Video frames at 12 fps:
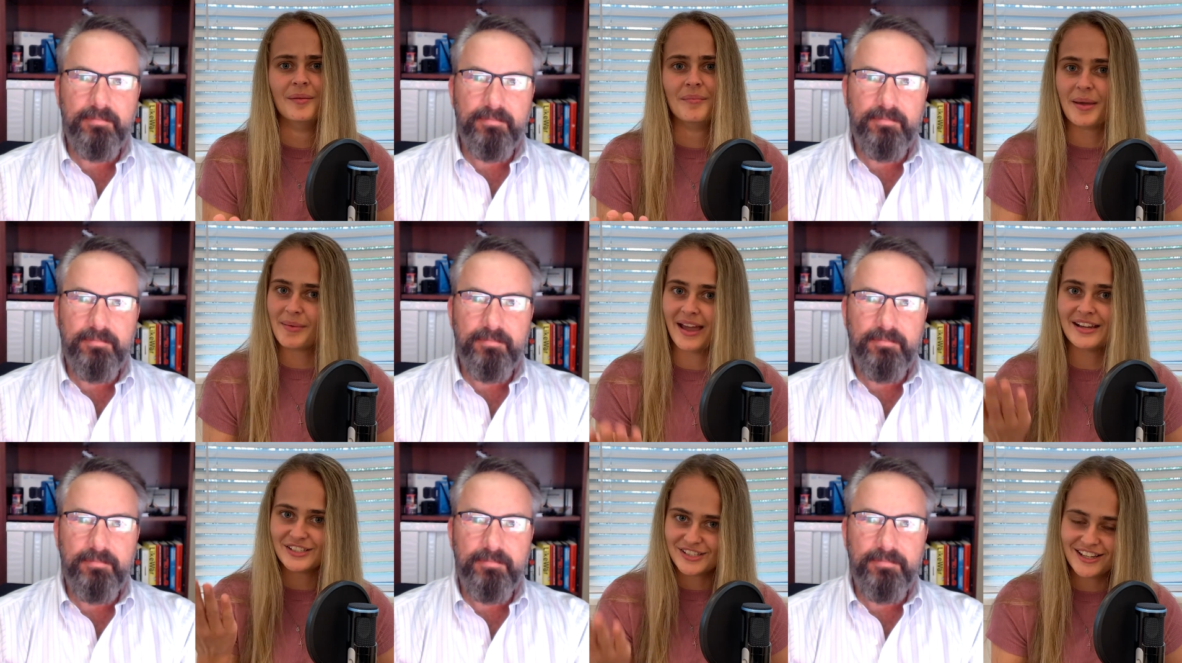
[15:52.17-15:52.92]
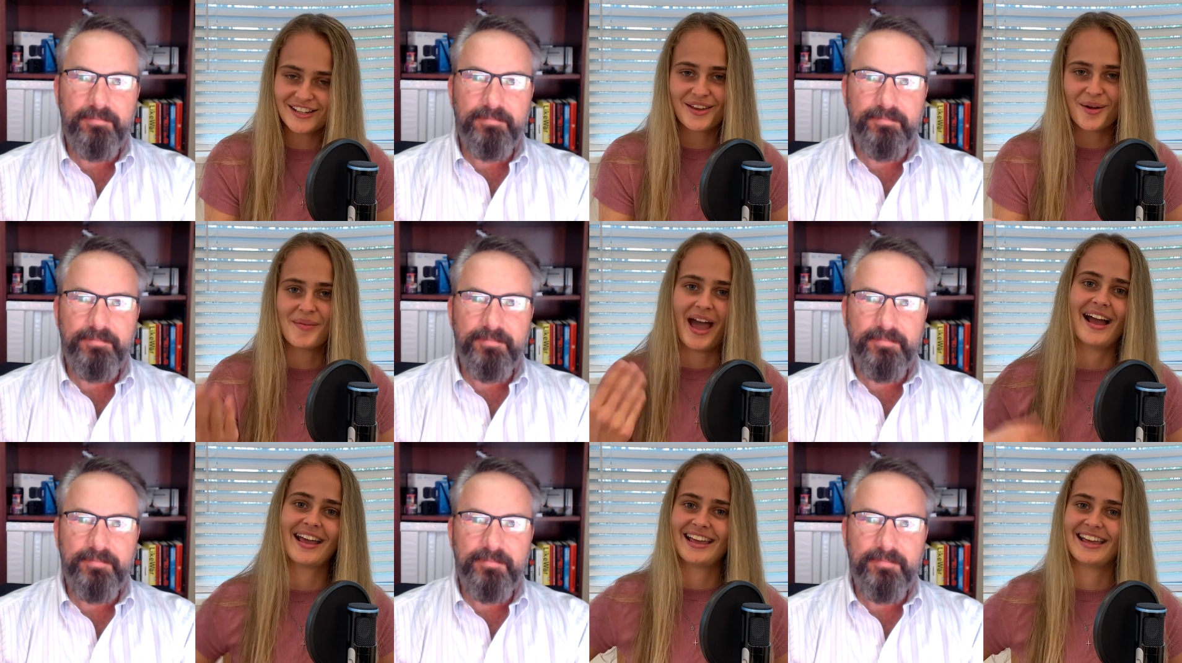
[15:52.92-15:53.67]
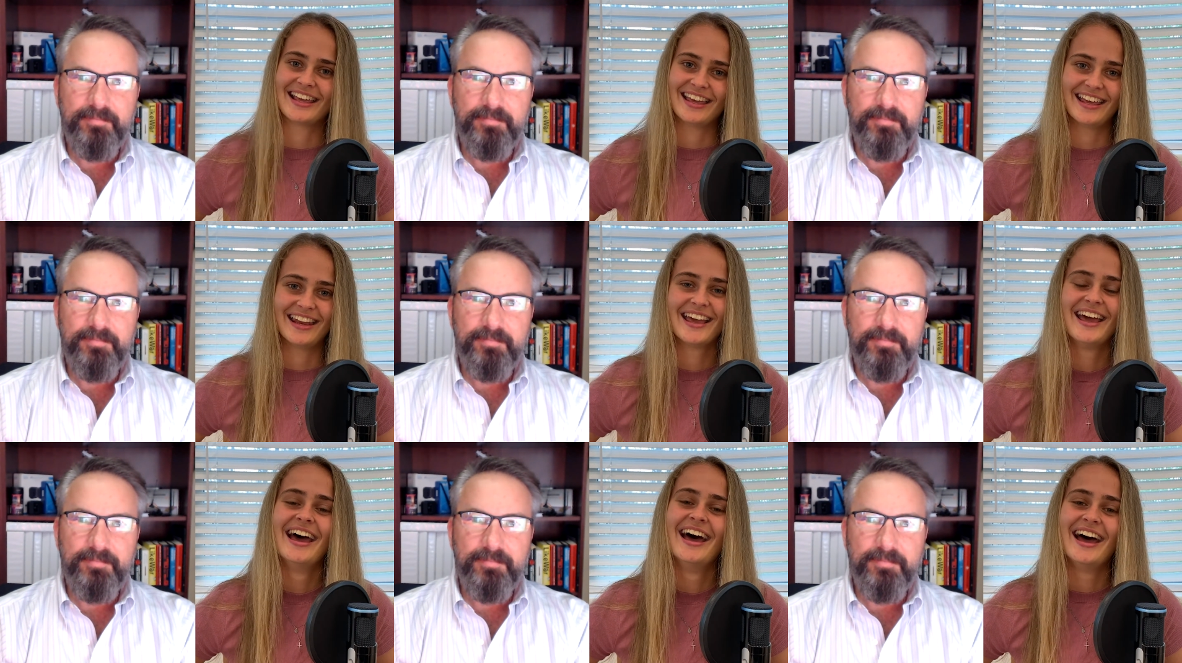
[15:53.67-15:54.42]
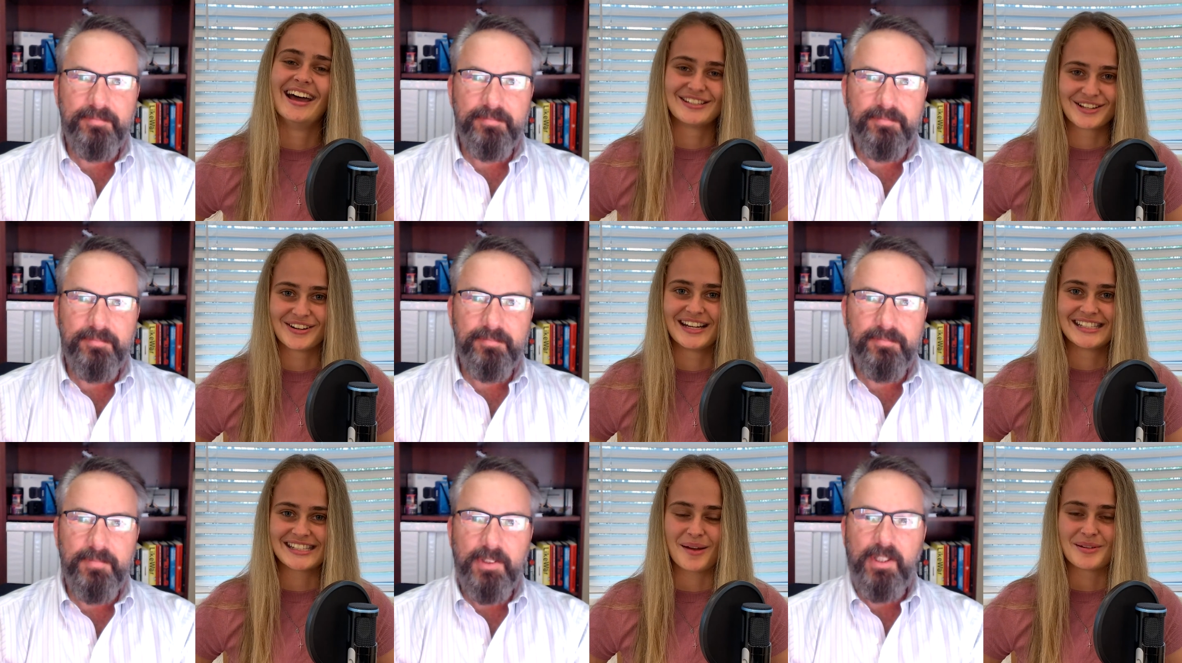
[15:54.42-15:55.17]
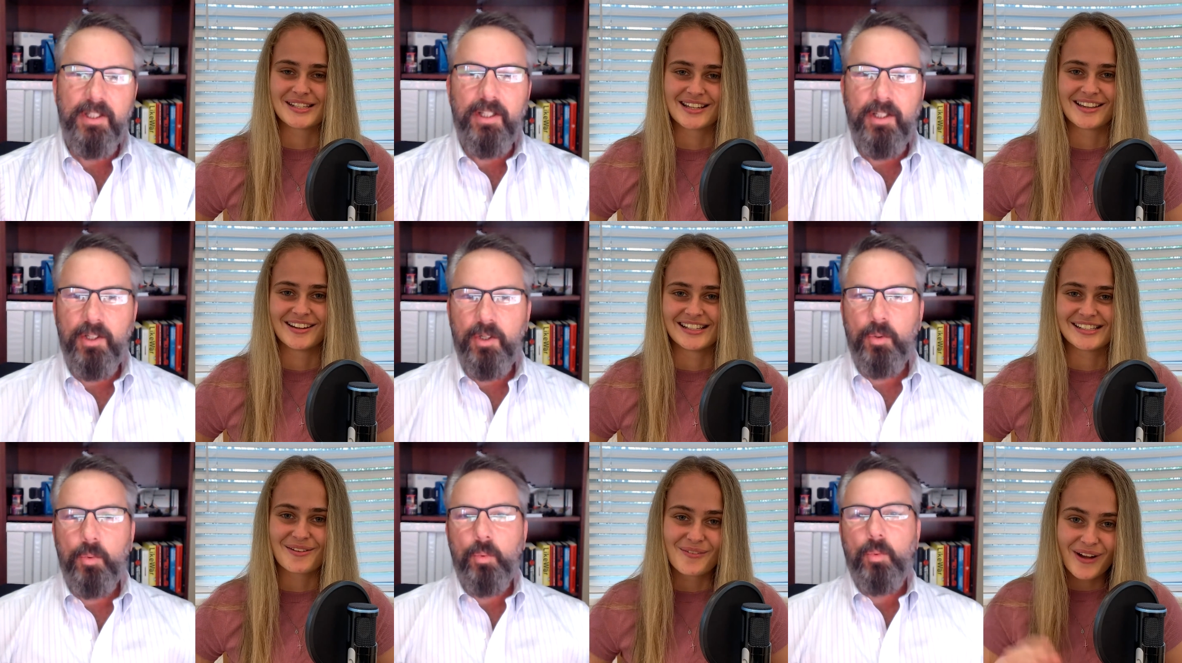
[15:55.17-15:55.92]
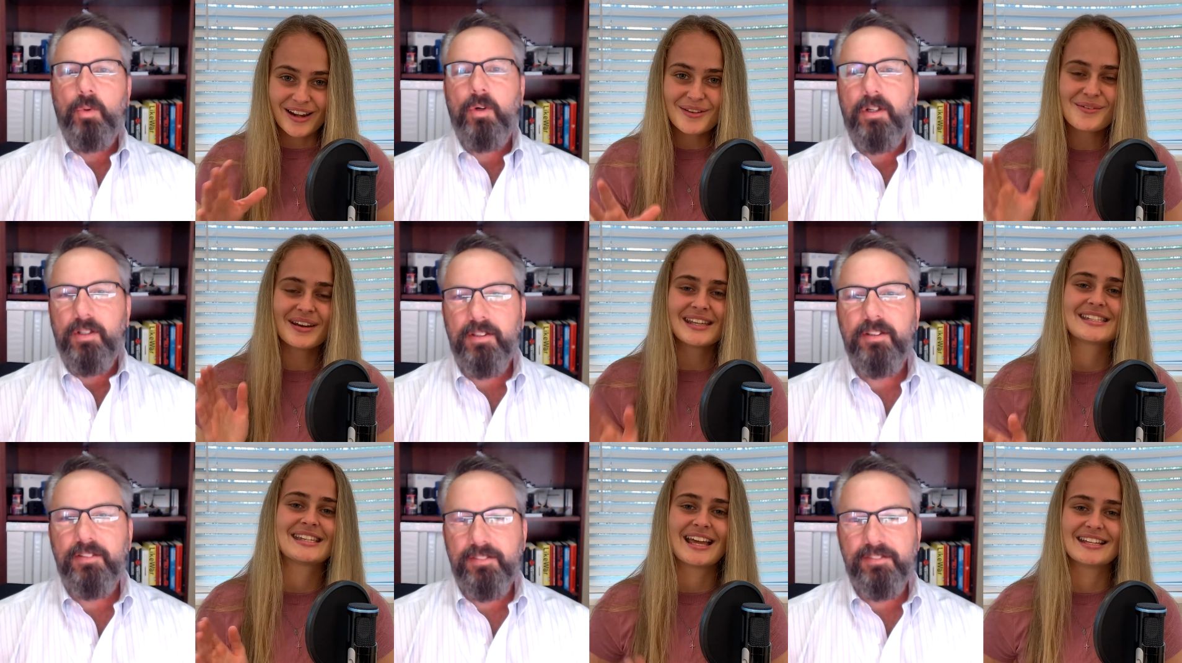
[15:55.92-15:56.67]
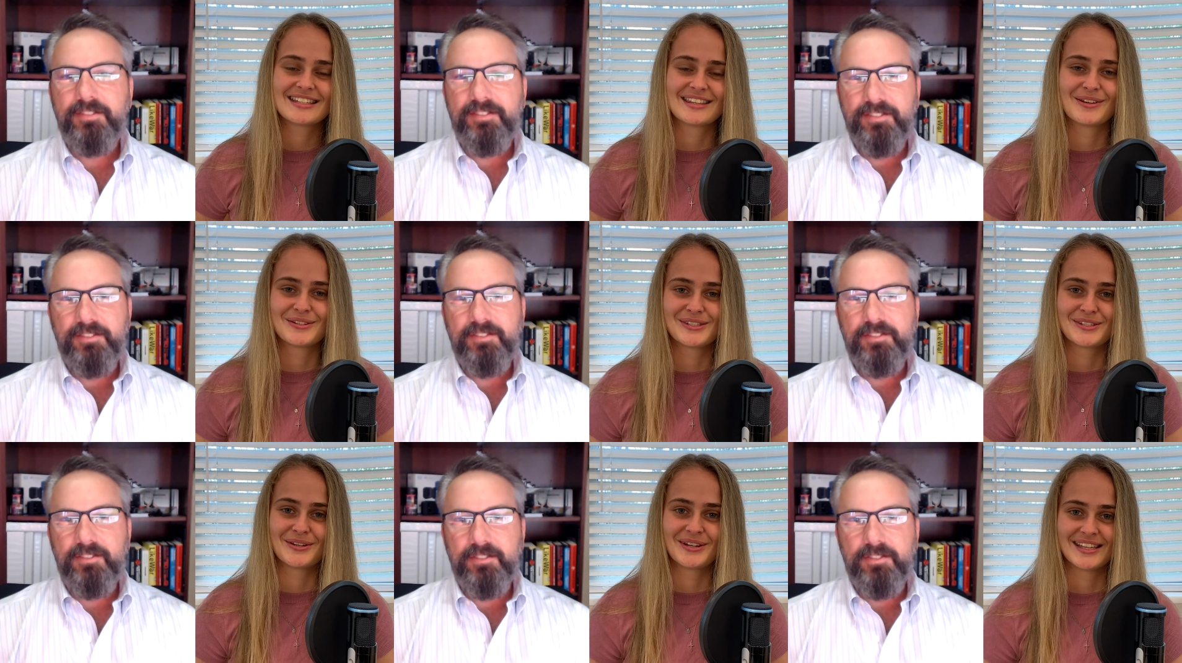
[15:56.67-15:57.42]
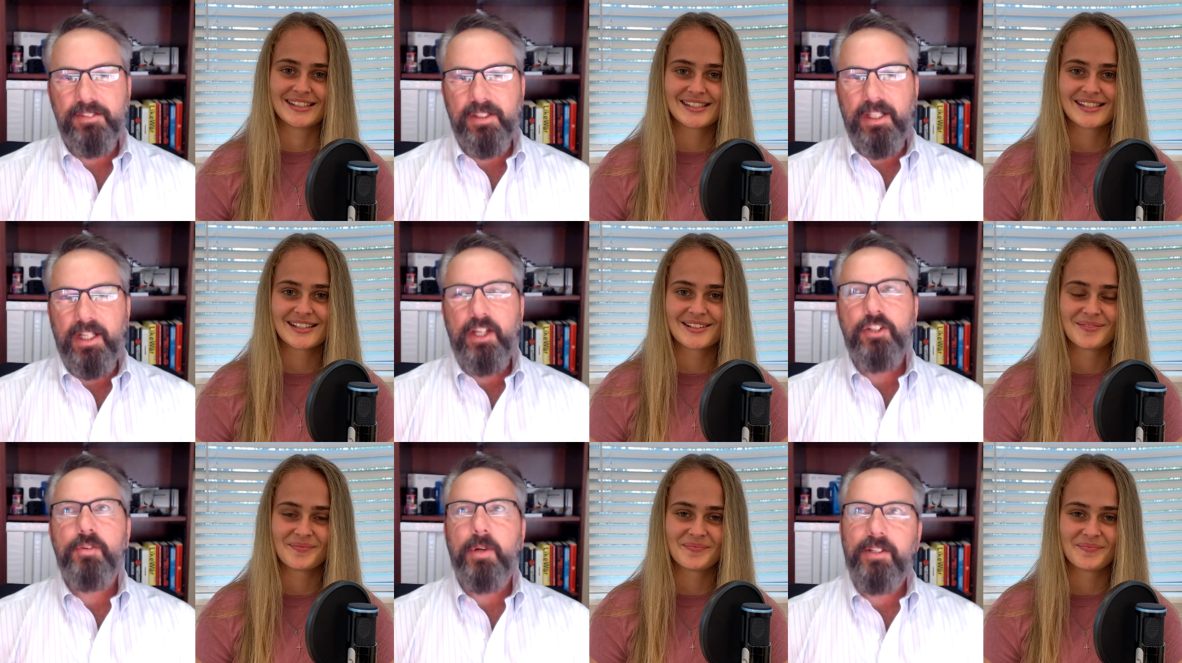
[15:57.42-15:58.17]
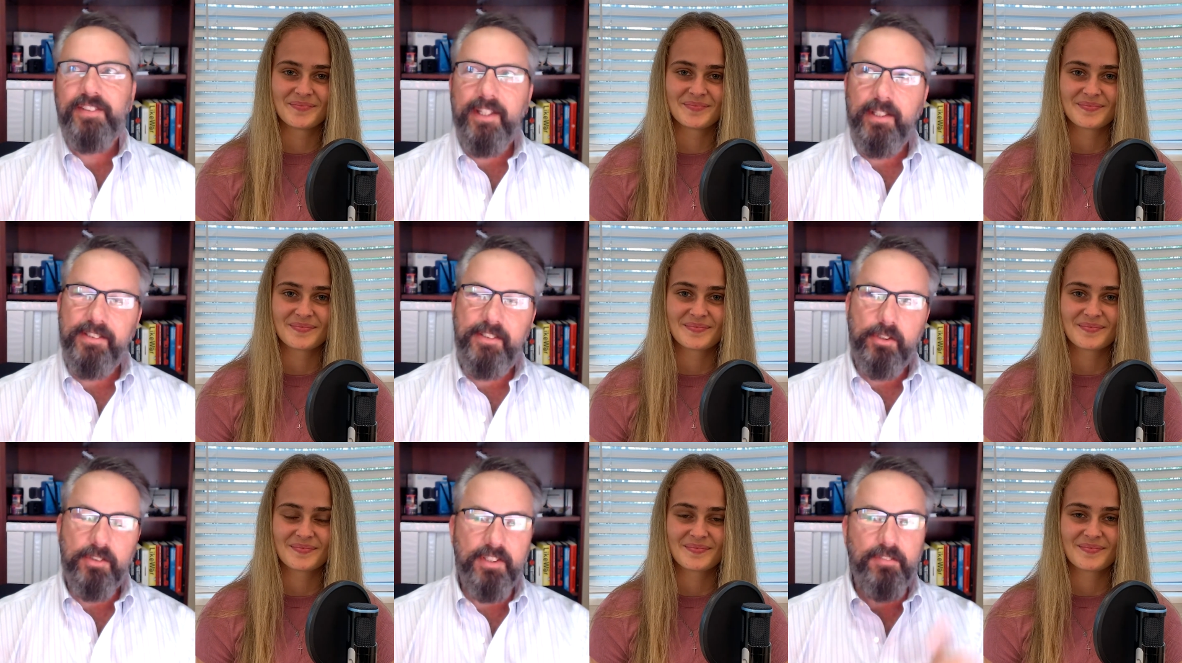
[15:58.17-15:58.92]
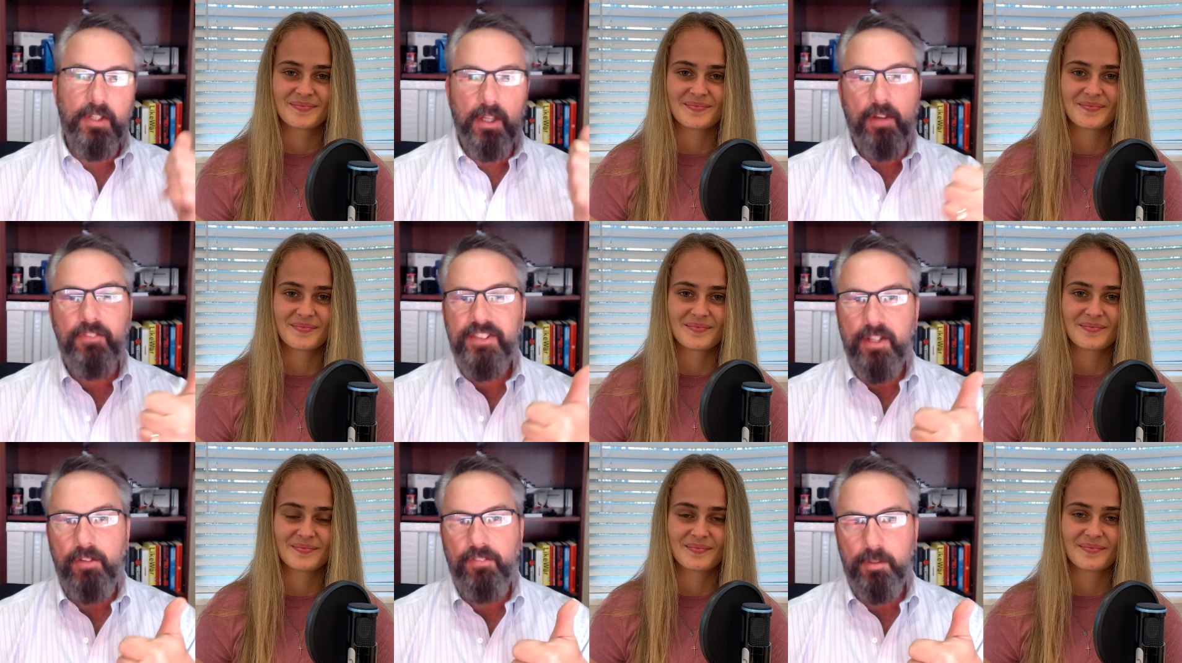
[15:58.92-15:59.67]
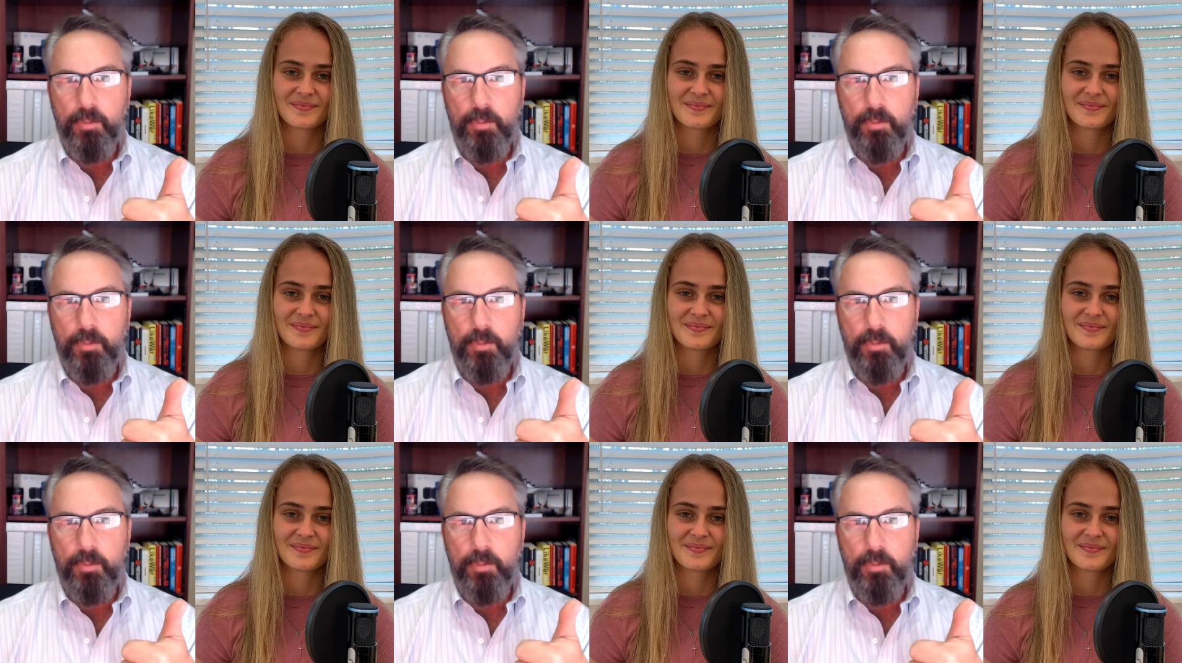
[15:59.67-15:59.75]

Speaker 1: maybe I should go back and get a degree in cybersecurity. So, what do you want to say to those students?
Speaker 2: Here's what I'd say to students if you love solving